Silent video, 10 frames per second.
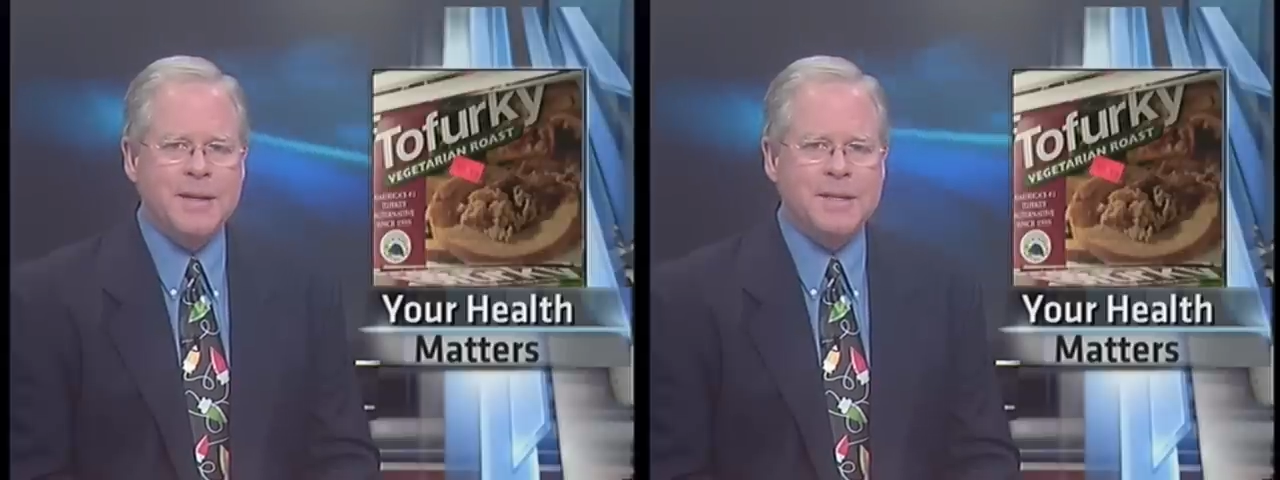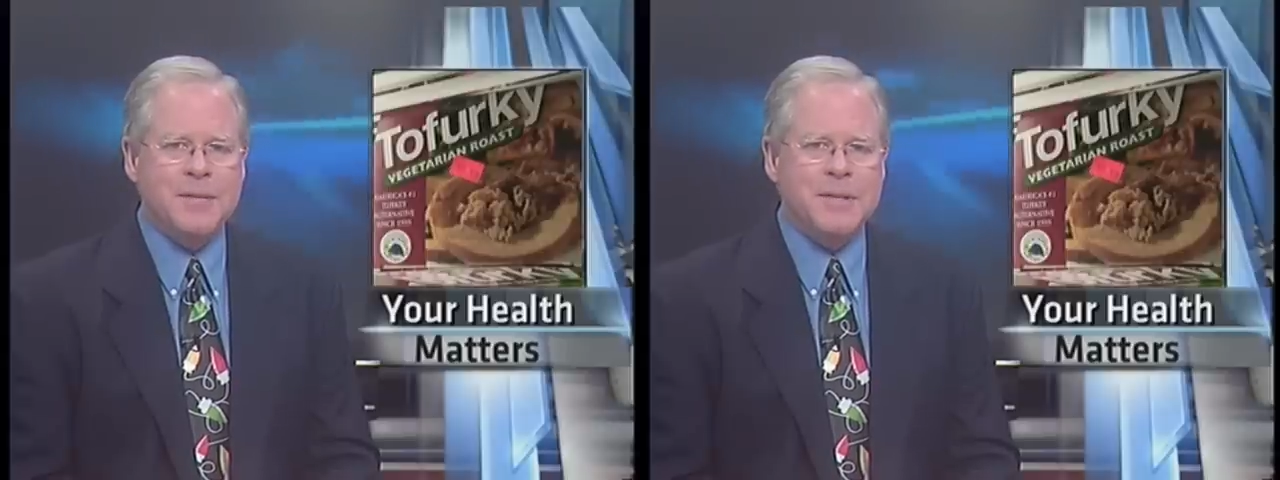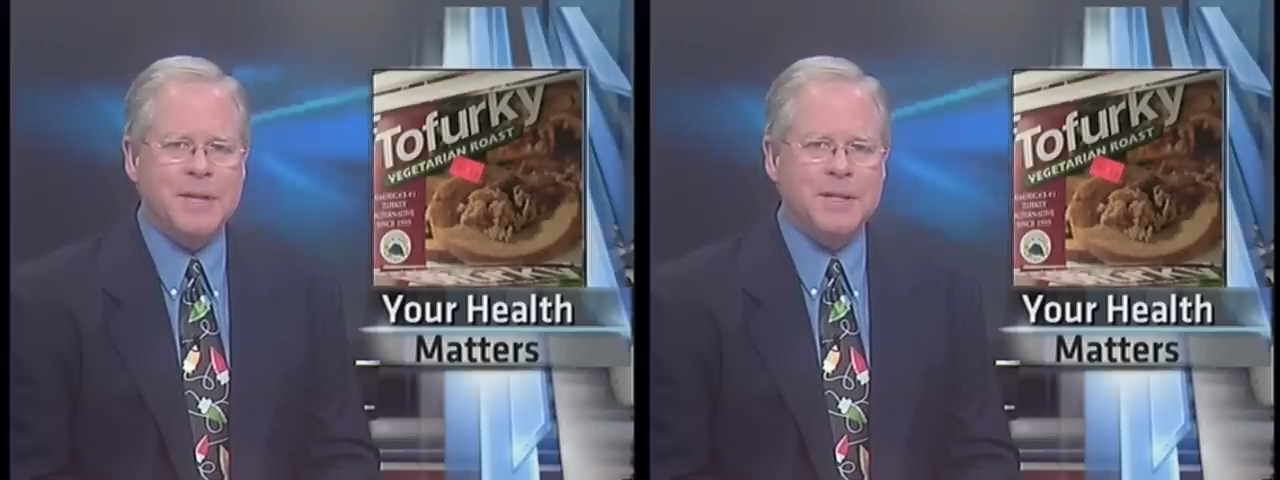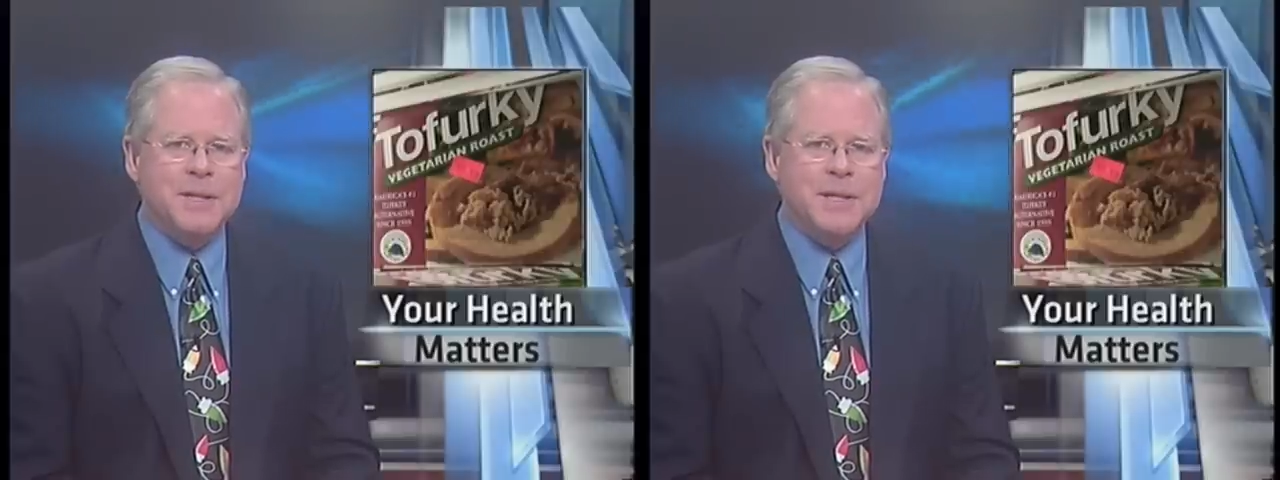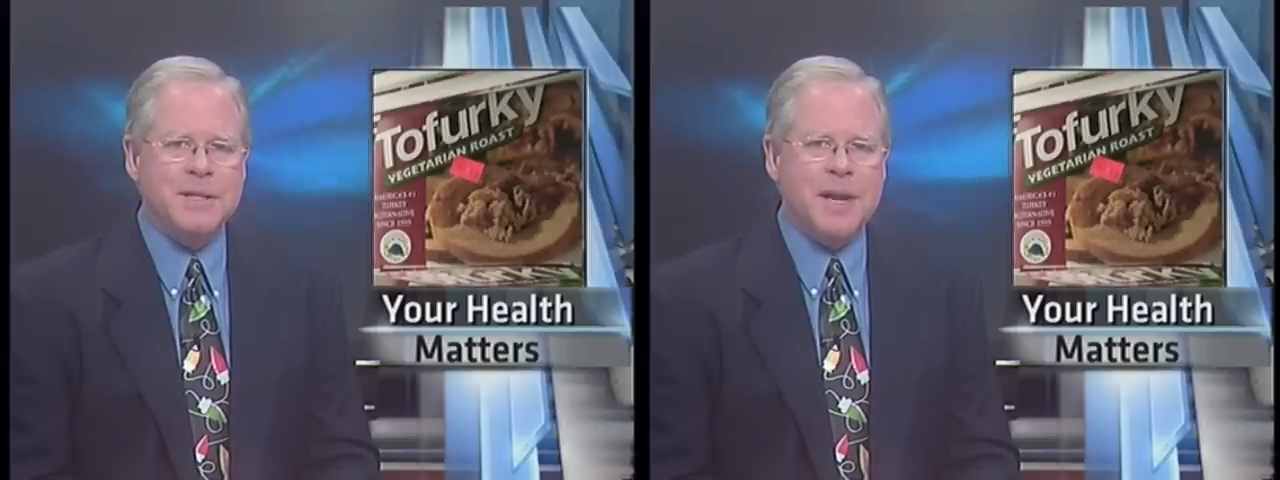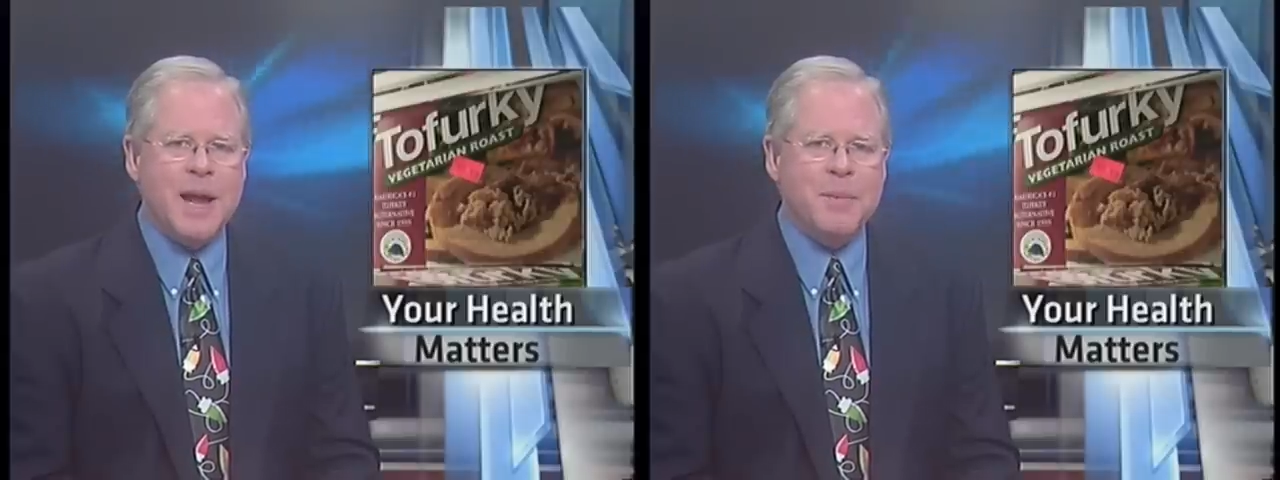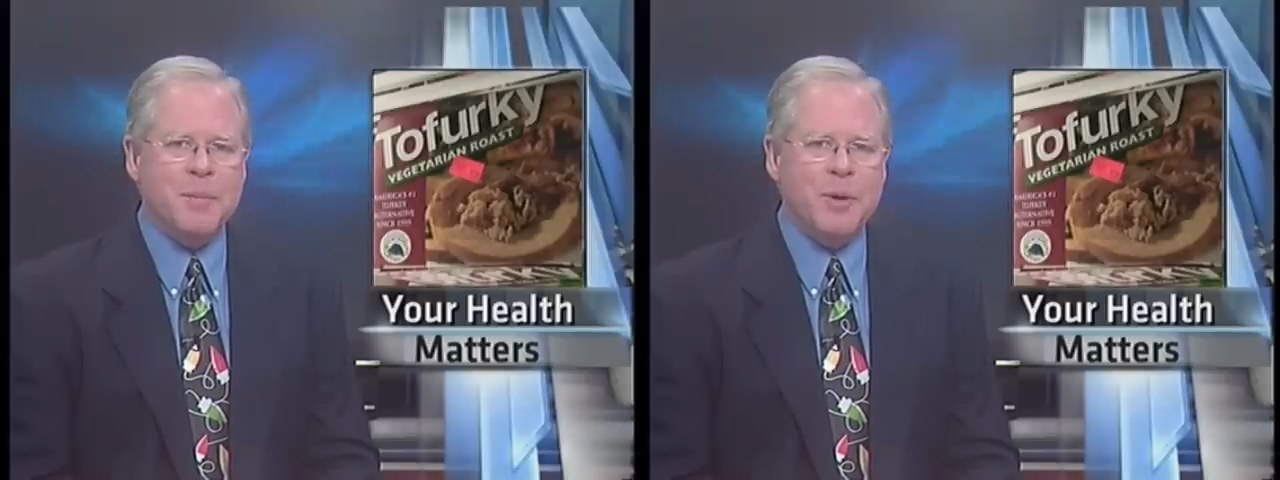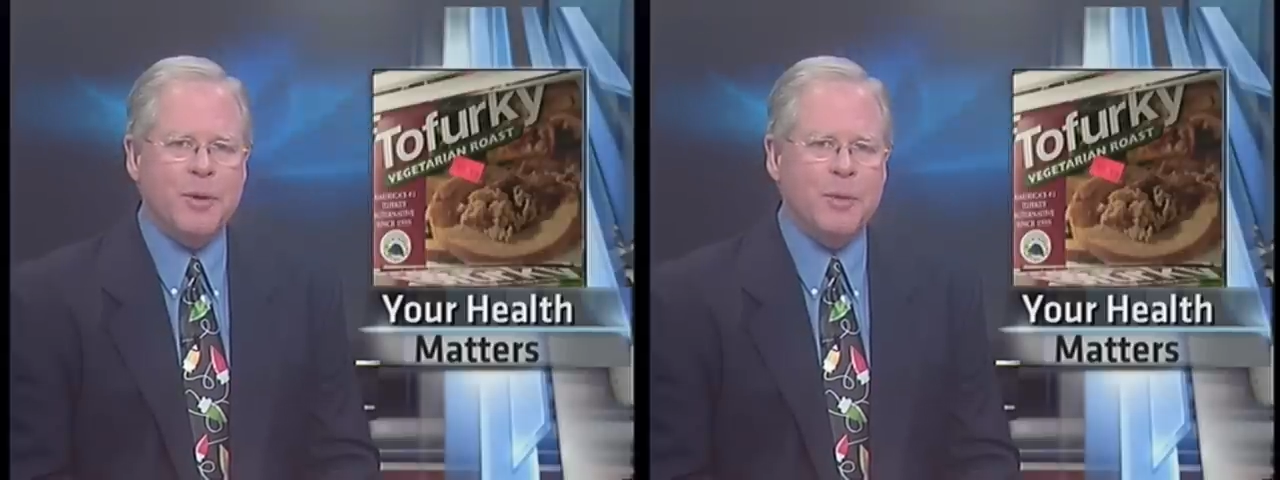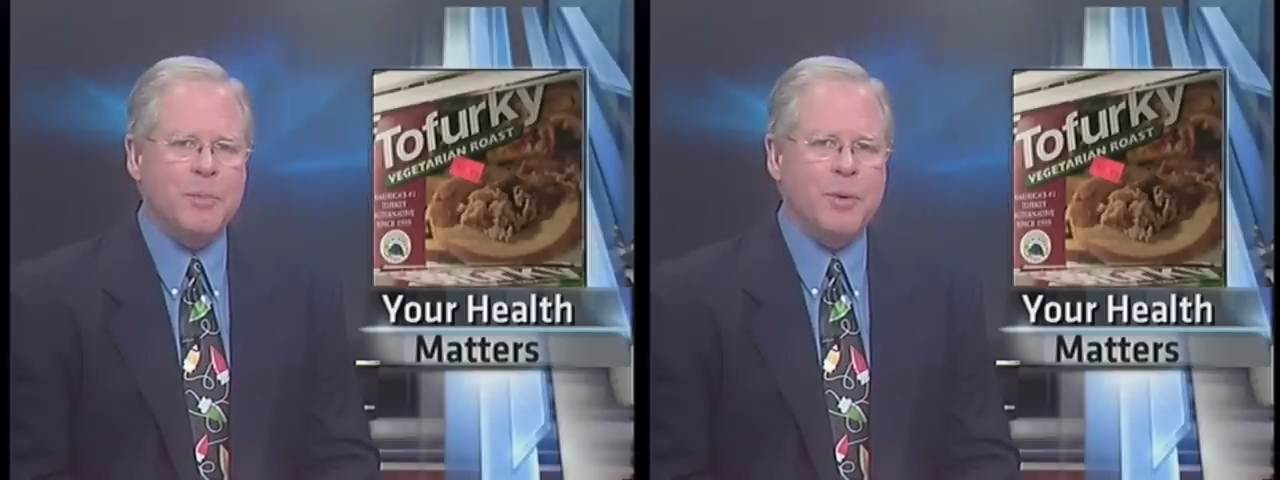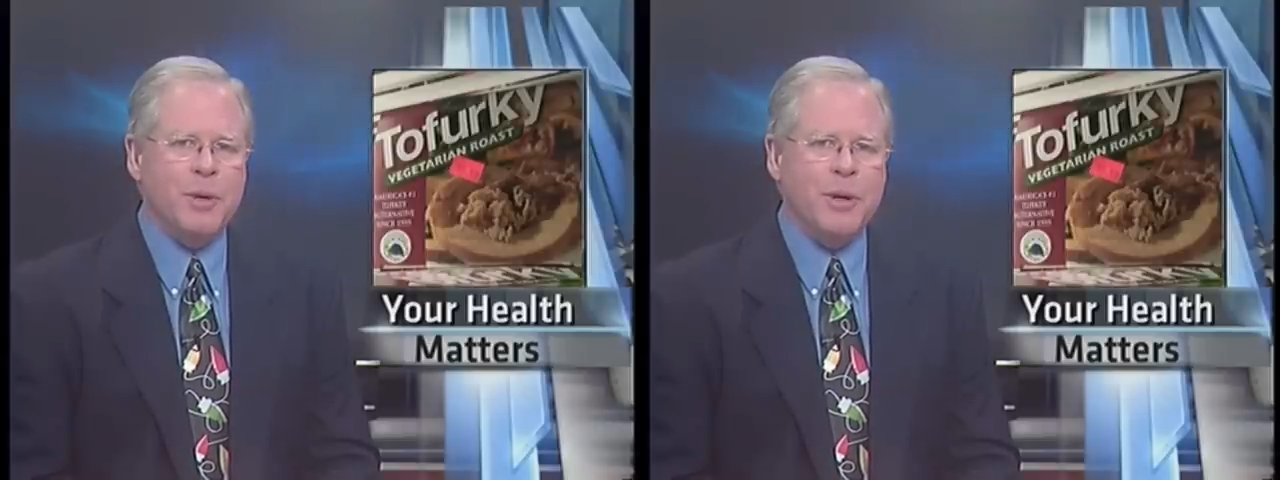TV6's Escanaba Bureau
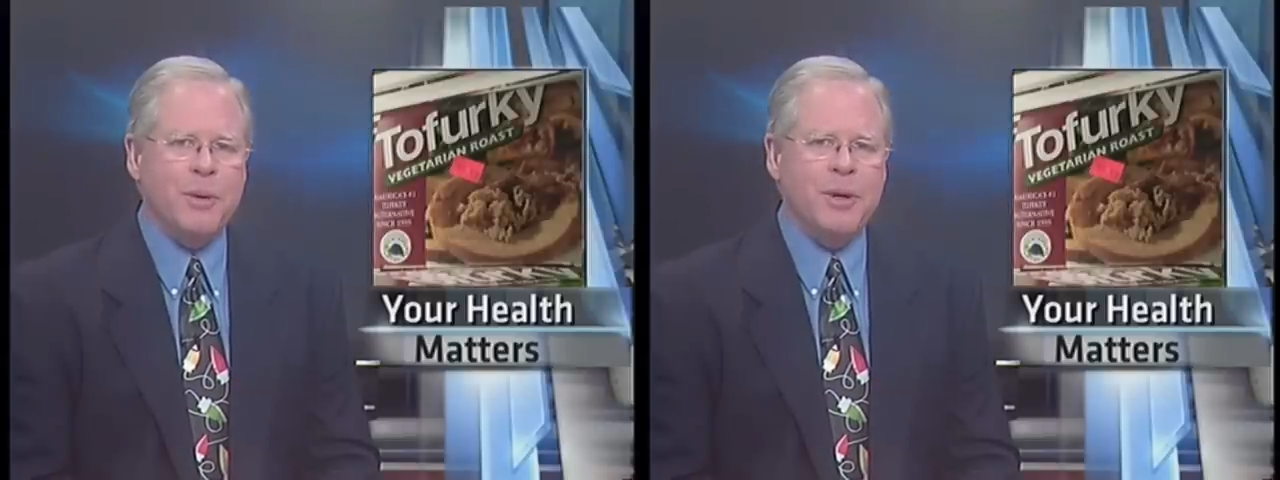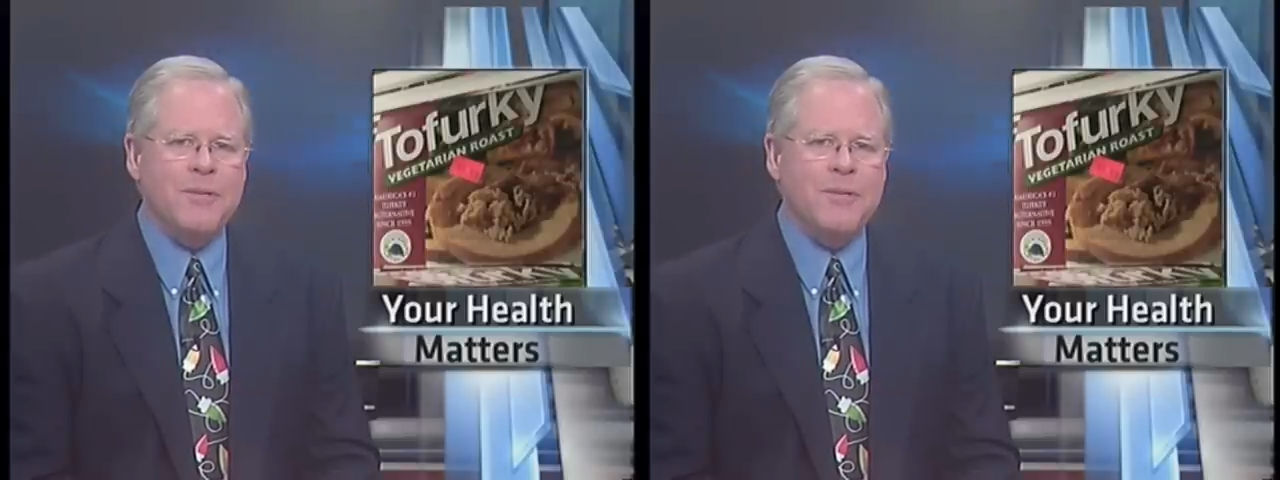reporter Yona